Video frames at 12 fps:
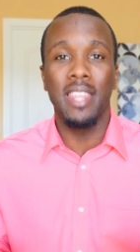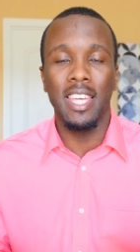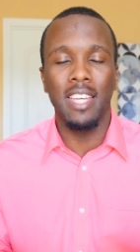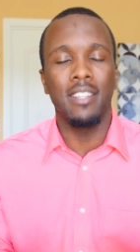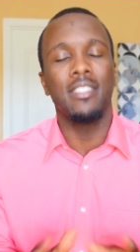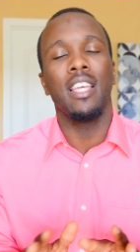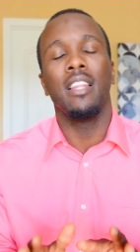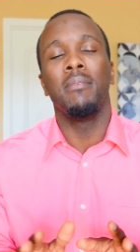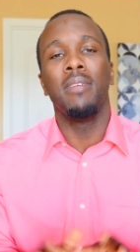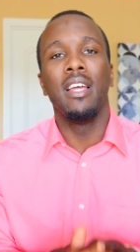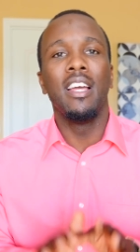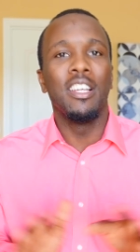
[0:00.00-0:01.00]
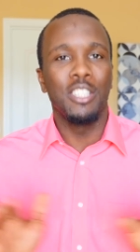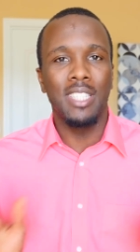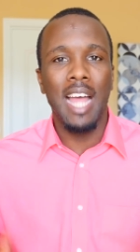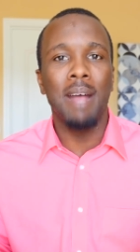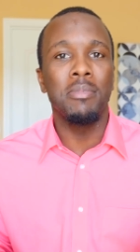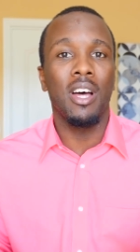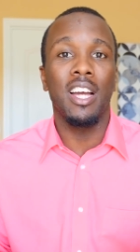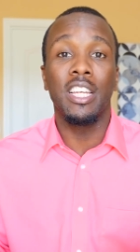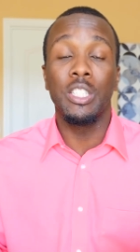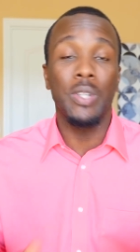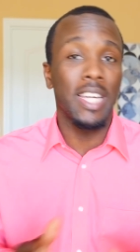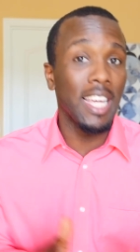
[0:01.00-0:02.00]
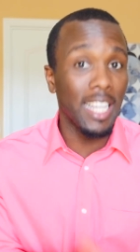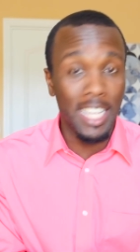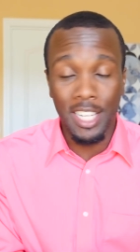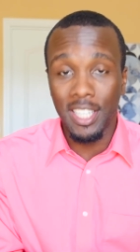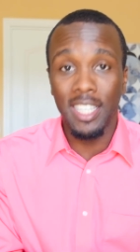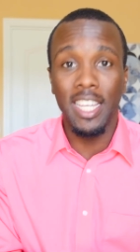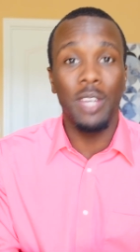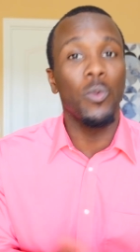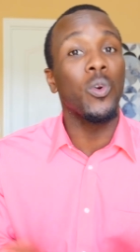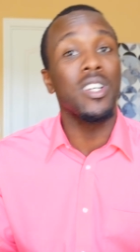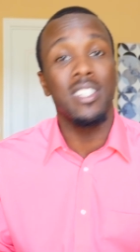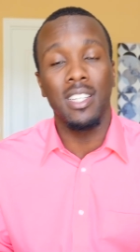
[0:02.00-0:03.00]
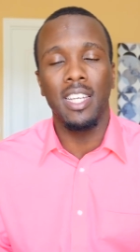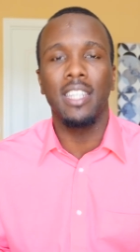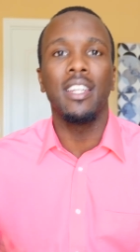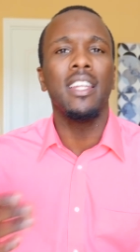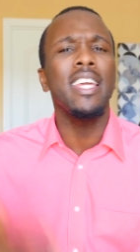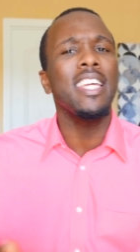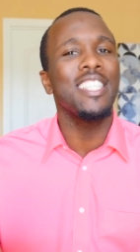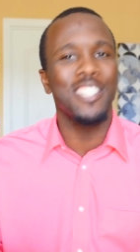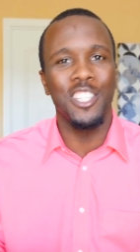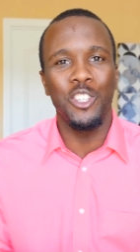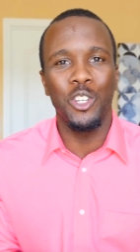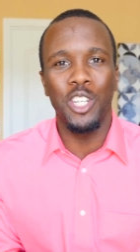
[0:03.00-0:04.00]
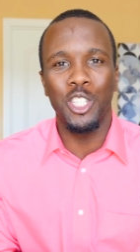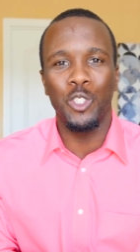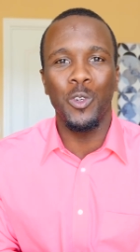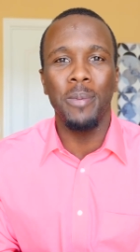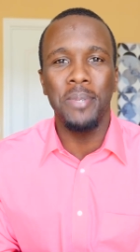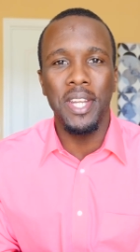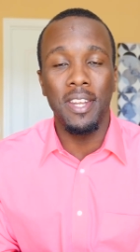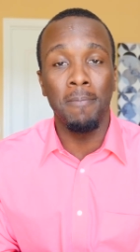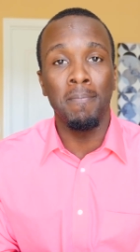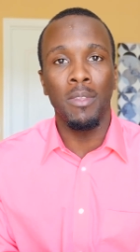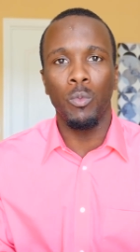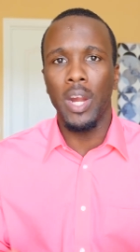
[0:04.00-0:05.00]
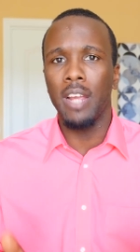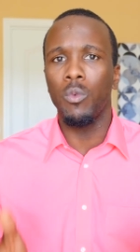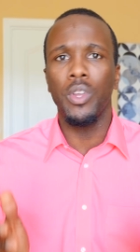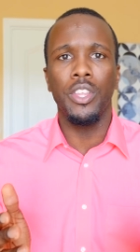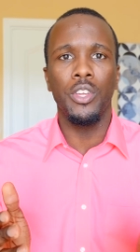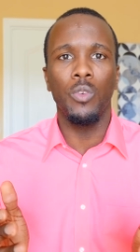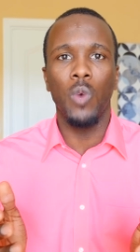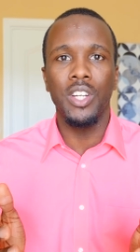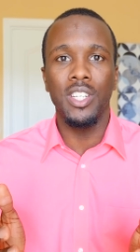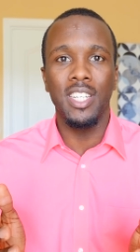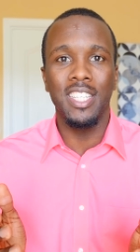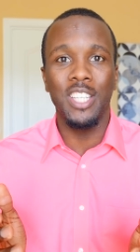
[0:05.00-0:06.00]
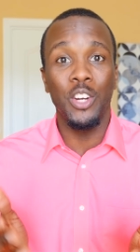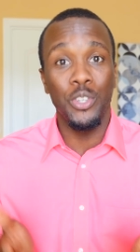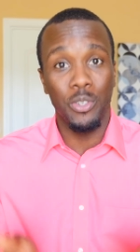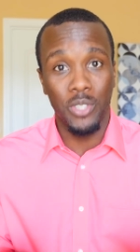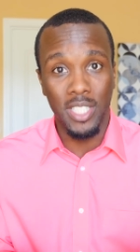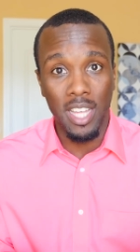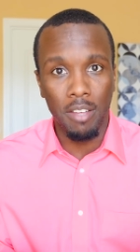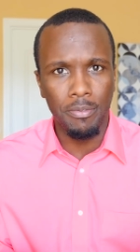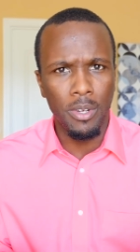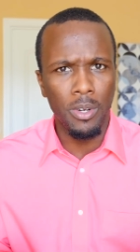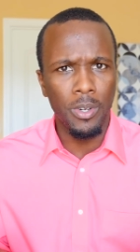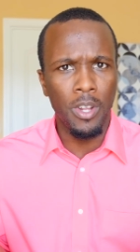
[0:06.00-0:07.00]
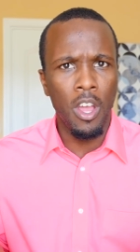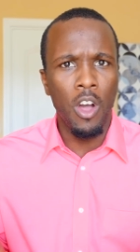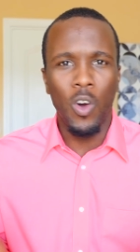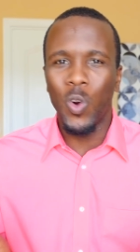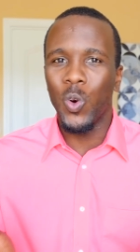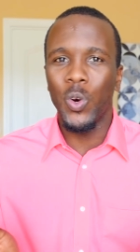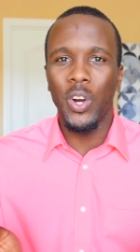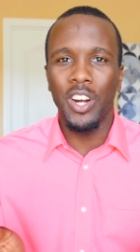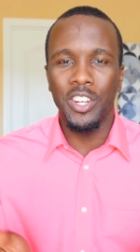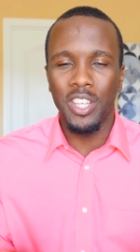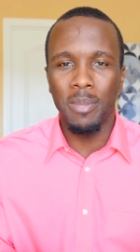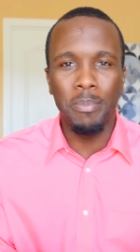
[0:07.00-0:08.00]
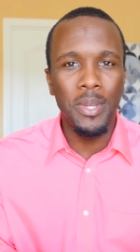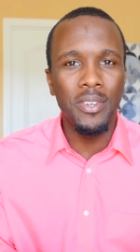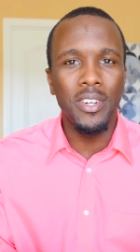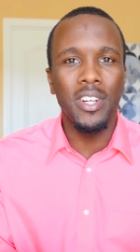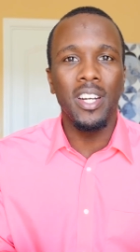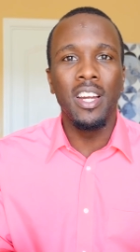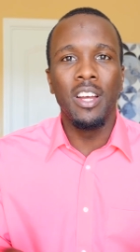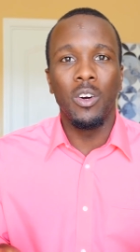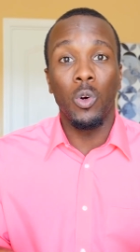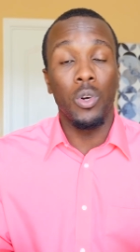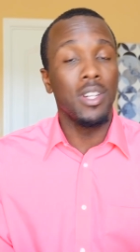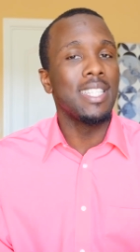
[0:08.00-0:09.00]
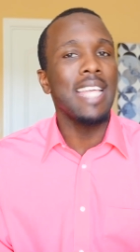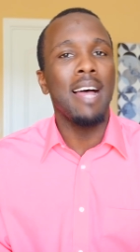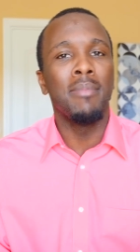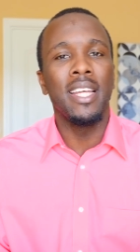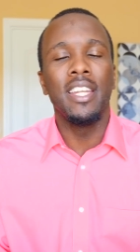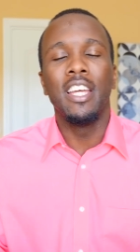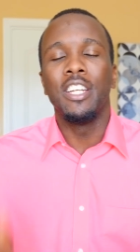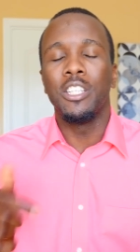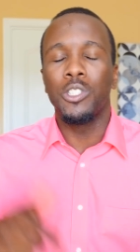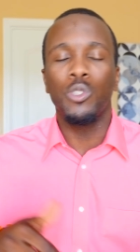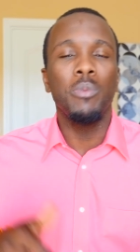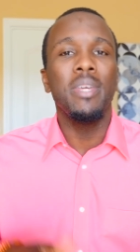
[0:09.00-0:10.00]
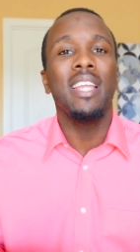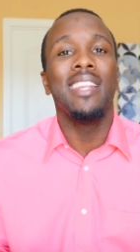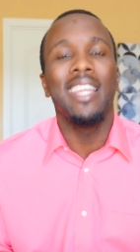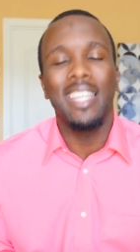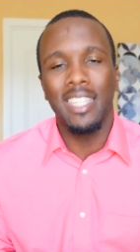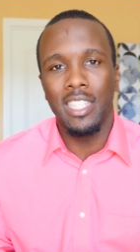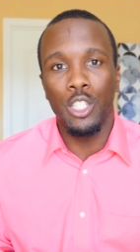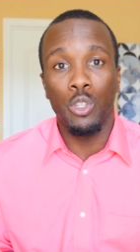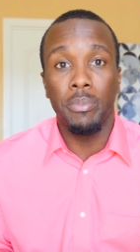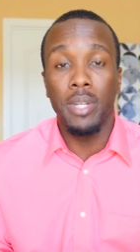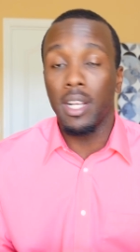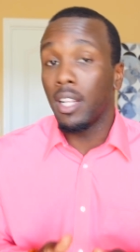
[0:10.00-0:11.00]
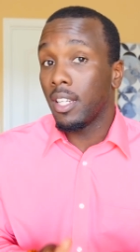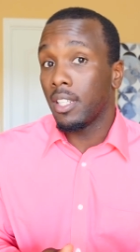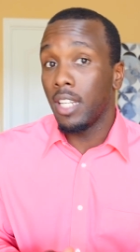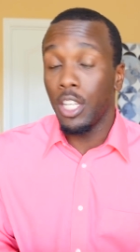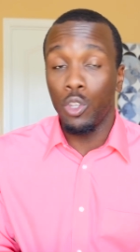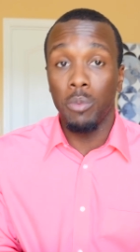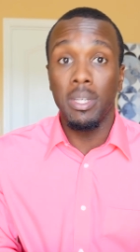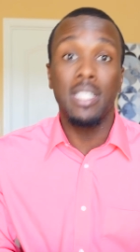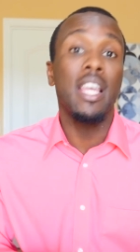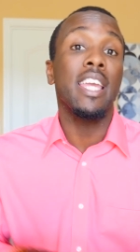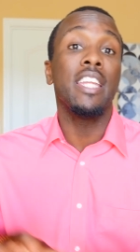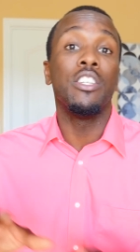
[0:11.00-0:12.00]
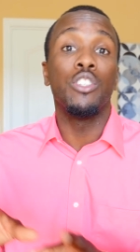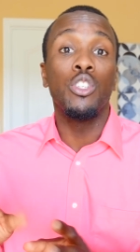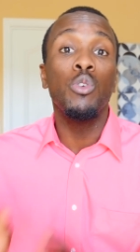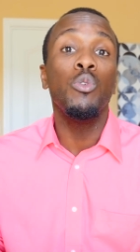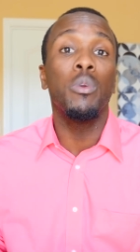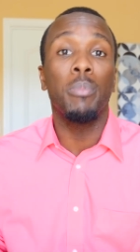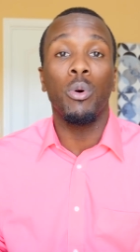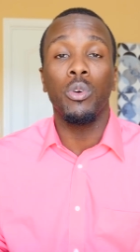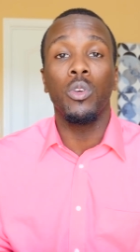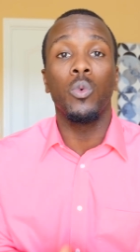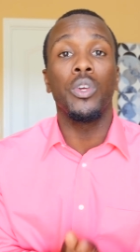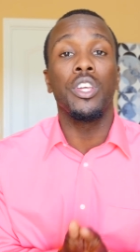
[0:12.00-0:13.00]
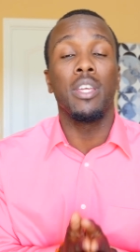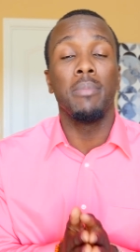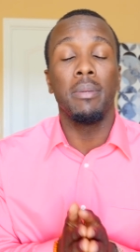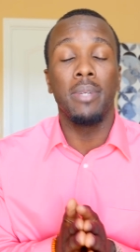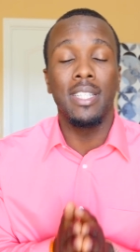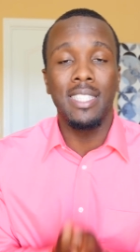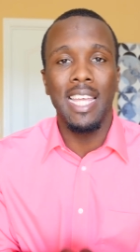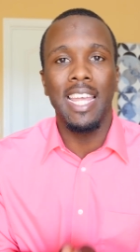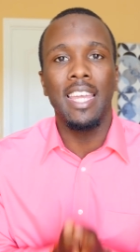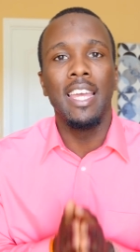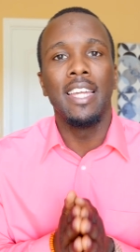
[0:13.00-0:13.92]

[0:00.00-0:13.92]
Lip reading: thinking, Salem, stop talking so I can click the link. Where's the link? The link is in your description, right? Whether you're watching this on your cell phone or on a computer or on a tablet, there should be a link in the description. Click the link, you'll be taken to the portal where you can be able to take